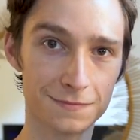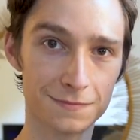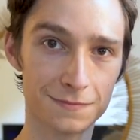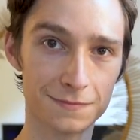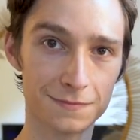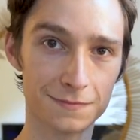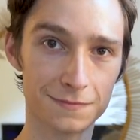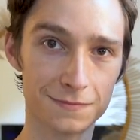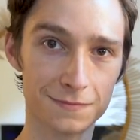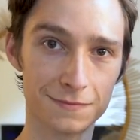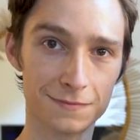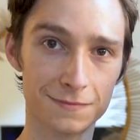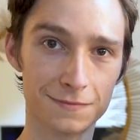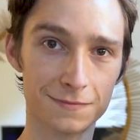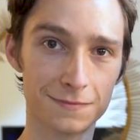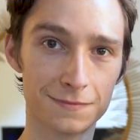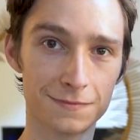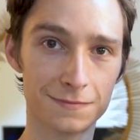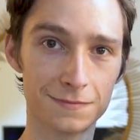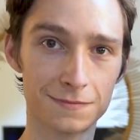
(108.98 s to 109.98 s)

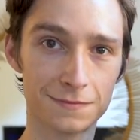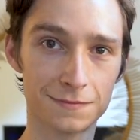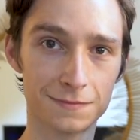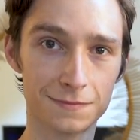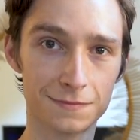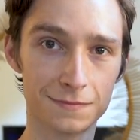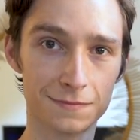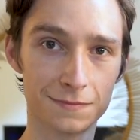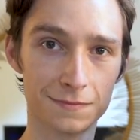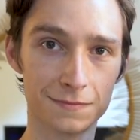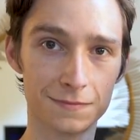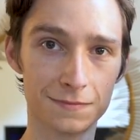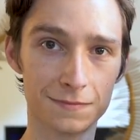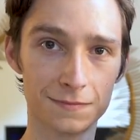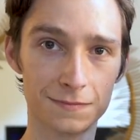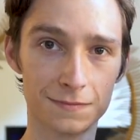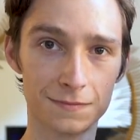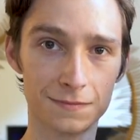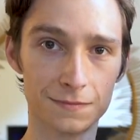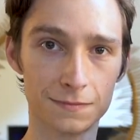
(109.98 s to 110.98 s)

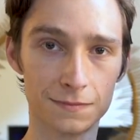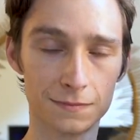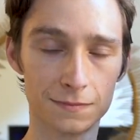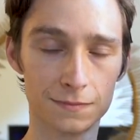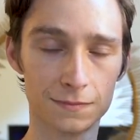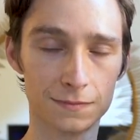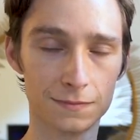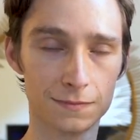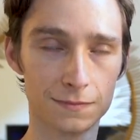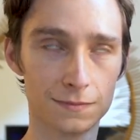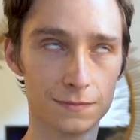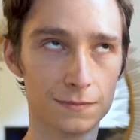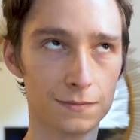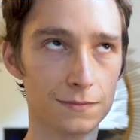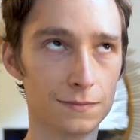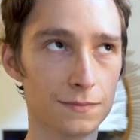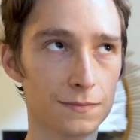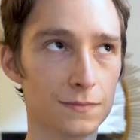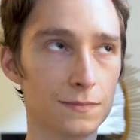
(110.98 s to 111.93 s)
The person shown says nothing.